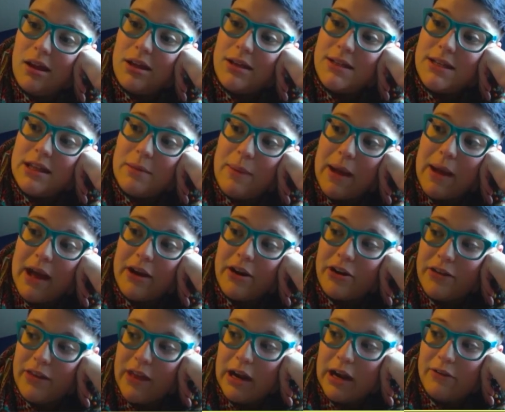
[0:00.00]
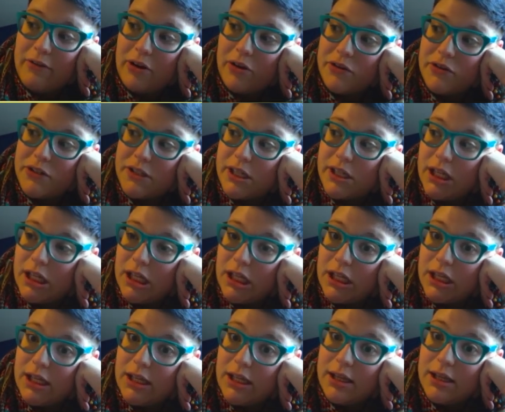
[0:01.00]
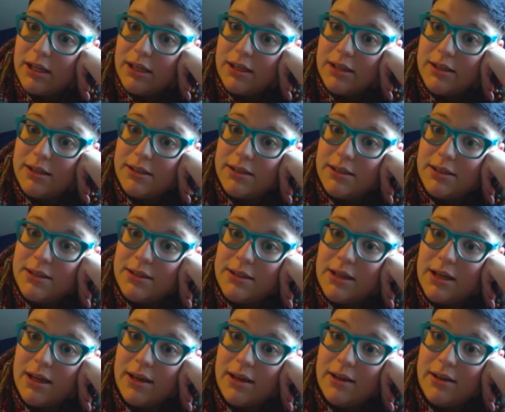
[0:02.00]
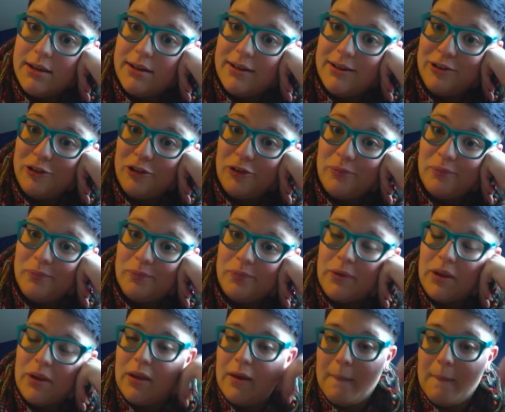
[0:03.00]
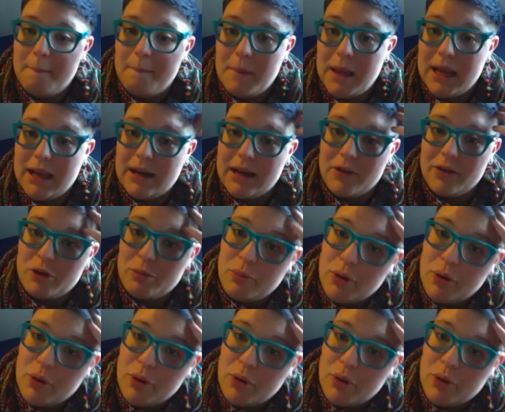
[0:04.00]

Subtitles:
to the pattern that I wrote, and make another